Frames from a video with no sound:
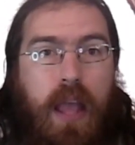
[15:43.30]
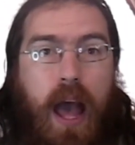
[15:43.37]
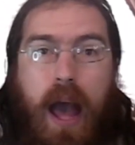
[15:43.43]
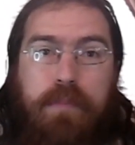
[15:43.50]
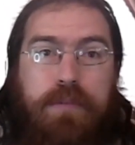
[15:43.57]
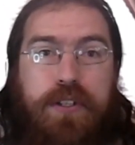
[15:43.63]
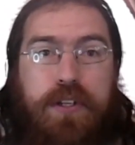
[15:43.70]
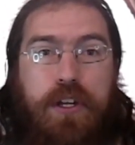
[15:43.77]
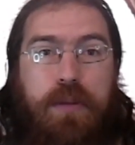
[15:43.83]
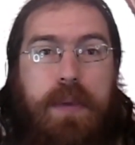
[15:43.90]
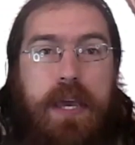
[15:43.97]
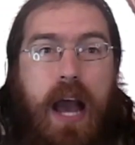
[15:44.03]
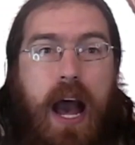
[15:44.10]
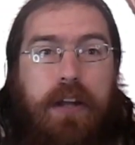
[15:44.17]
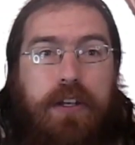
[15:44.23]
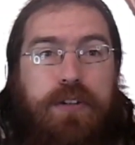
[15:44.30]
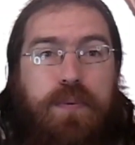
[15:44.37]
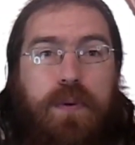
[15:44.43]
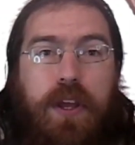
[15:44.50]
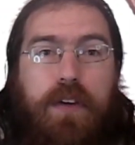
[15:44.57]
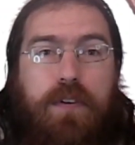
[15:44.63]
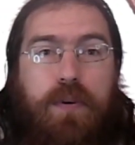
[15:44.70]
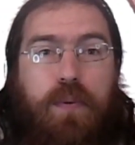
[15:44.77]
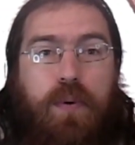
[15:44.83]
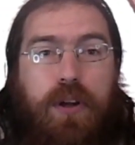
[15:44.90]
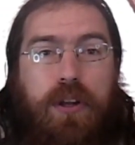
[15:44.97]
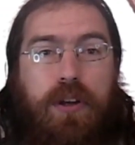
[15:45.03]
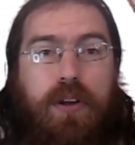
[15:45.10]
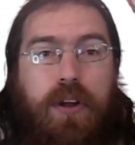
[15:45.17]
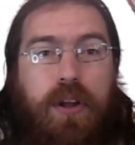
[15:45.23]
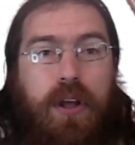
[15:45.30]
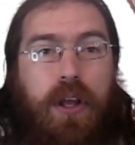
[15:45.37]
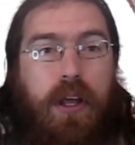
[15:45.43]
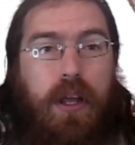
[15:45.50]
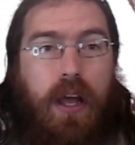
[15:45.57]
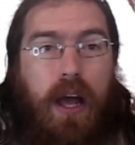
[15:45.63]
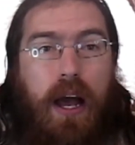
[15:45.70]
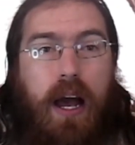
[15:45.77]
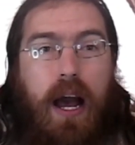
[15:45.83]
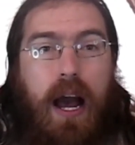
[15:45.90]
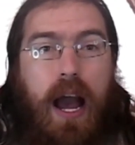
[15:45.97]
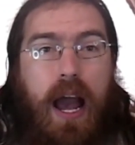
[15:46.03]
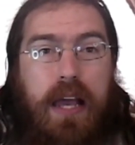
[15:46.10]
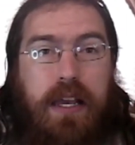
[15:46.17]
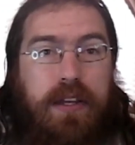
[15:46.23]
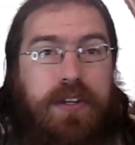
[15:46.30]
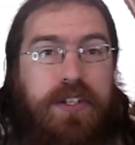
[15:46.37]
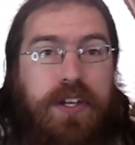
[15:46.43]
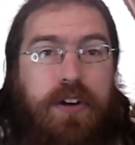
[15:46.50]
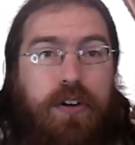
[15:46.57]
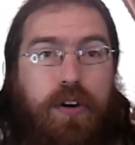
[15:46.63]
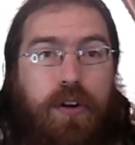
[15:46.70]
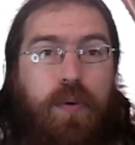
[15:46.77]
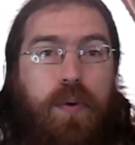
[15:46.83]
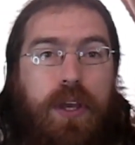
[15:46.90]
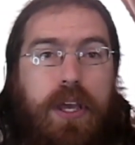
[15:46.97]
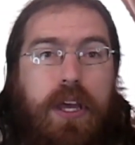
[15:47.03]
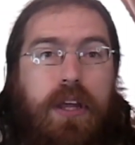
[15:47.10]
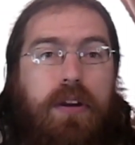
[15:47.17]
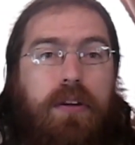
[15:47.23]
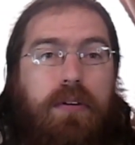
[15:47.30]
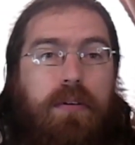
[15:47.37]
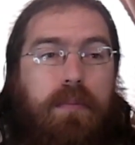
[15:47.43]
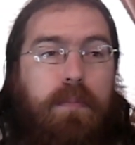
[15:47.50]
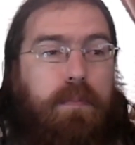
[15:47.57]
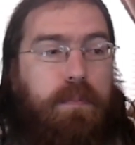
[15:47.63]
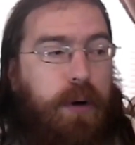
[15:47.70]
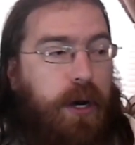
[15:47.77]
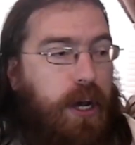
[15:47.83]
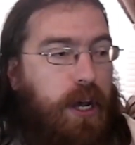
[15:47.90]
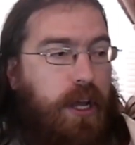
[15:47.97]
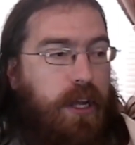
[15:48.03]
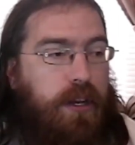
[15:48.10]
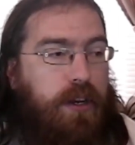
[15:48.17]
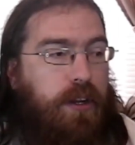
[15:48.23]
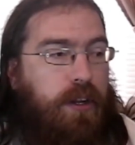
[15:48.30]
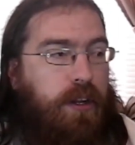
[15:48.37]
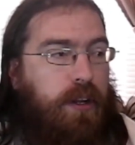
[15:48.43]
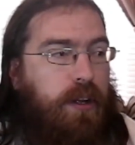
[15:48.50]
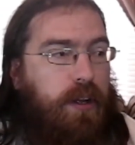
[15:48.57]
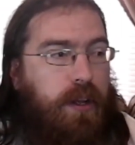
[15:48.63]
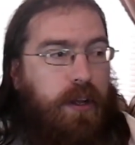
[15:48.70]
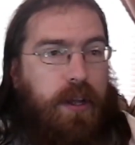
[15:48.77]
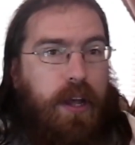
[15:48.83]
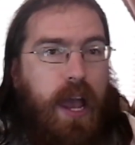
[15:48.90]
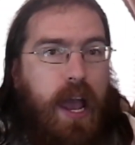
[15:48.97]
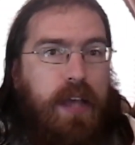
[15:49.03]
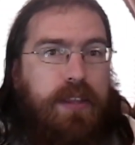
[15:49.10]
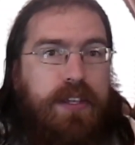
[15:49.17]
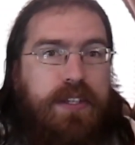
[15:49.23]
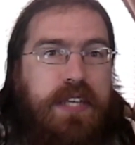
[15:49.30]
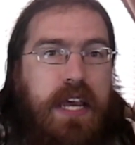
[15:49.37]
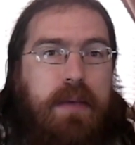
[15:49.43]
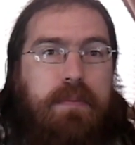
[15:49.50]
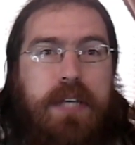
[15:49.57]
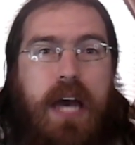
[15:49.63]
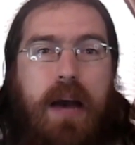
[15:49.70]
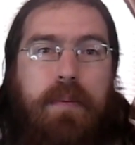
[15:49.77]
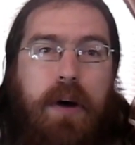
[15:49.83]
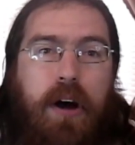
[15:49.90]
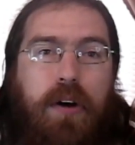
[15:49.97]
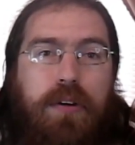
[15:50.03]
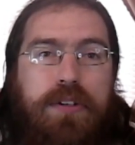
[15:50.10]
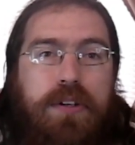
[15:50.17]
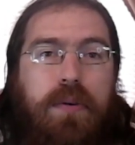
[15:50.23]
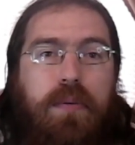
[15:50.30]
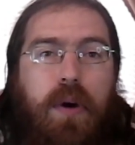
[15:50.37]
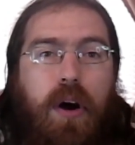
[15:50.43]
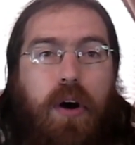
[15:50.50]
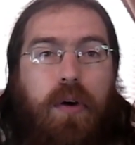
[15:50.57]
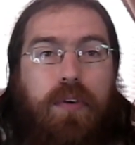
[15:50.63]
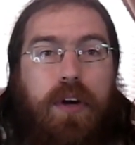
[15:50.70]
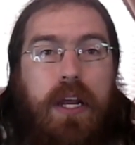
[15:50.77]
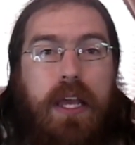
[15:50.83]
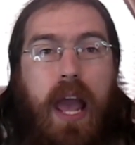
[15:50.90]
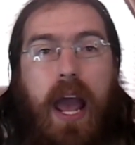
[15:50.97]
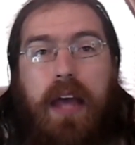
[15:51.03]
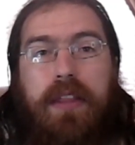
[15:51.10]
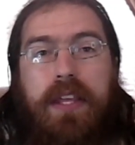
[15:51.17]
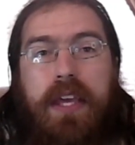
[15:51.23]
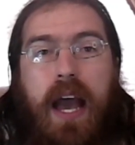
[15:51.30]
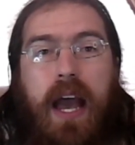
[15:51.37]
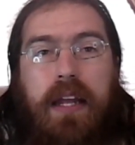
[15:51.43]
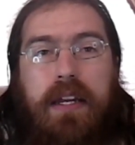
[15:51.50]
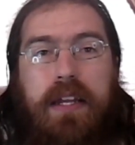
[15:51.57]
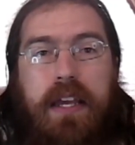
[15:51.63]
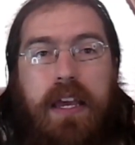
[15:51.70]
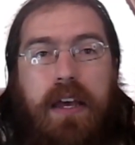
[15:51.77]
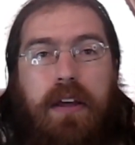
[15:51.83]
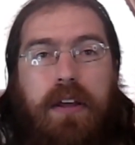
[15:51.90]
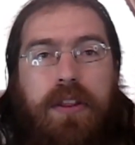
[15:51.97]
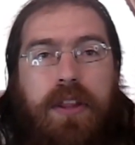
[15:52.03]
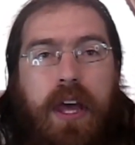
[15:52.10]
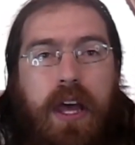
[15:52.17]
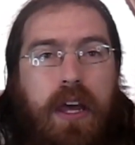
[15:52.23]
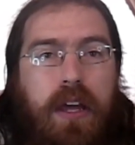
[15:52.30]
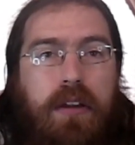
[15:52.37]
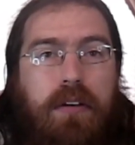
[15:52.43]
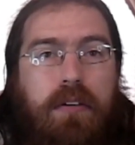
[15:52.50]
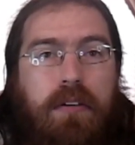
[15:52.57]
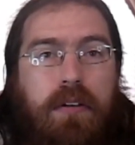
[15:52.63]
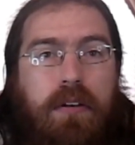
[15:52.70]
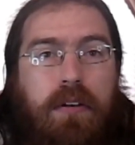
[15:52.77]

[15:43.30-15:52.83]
I'm just going to be honest with everyone. I consider doing it. But at the same time, I also already had the idea that